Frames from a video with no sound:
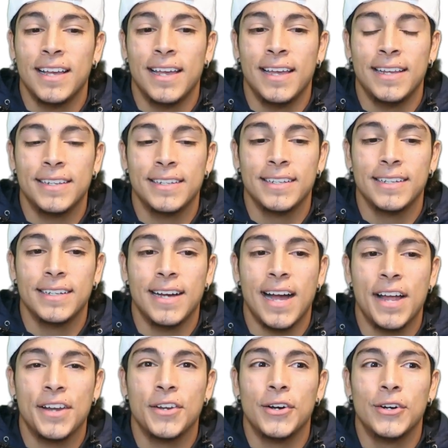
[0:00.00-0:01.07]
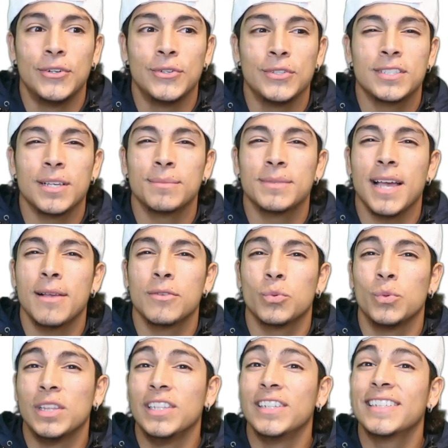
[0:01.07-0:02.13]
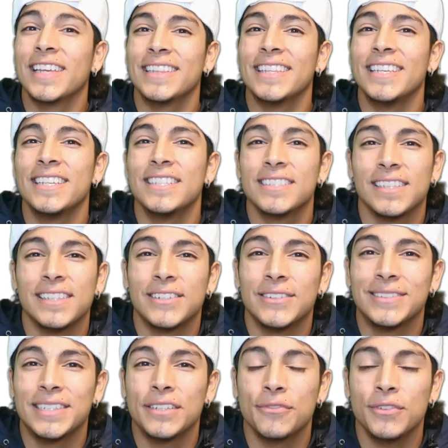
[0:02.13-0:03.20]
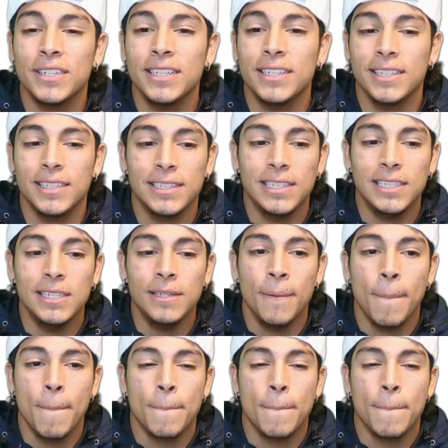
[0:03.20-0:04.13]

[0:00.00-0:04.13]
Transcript: And uh, I know sometimes we look at things a little differently.